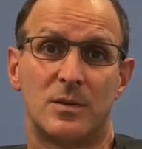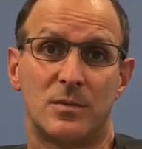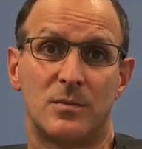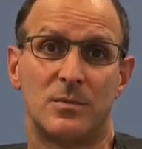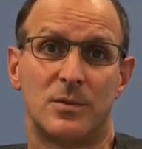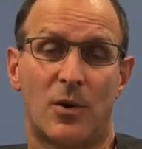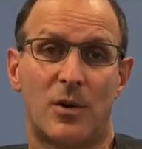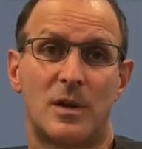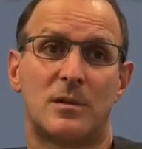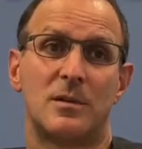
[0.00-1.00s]
starting
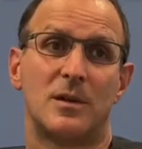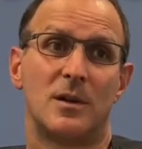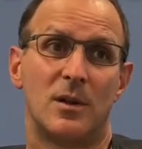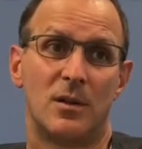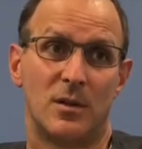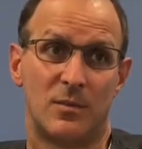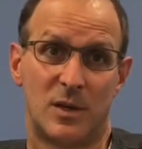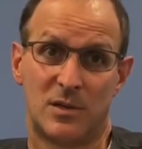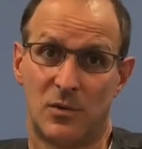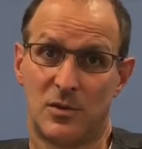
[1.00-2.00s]
the big
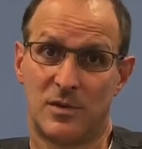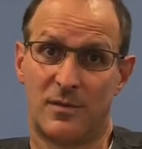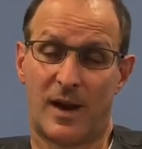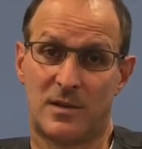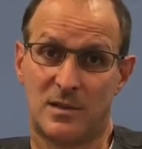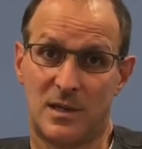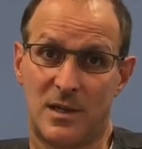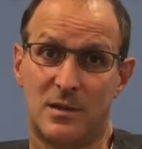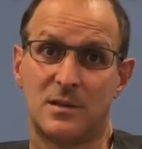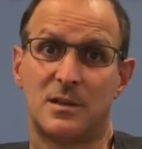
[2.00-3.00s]
series of
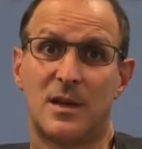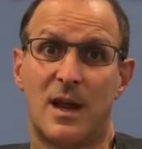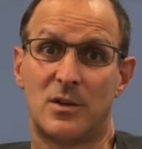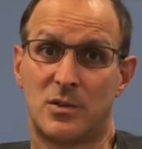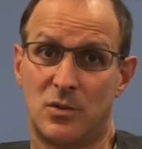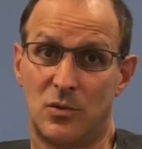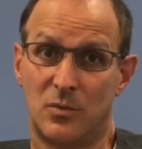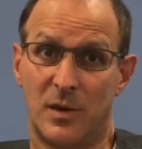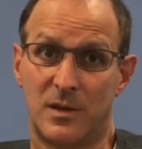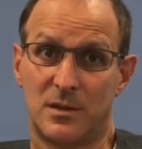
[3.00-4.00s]
vaccines at 2
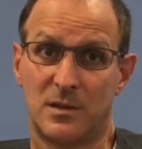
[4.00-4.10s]
months.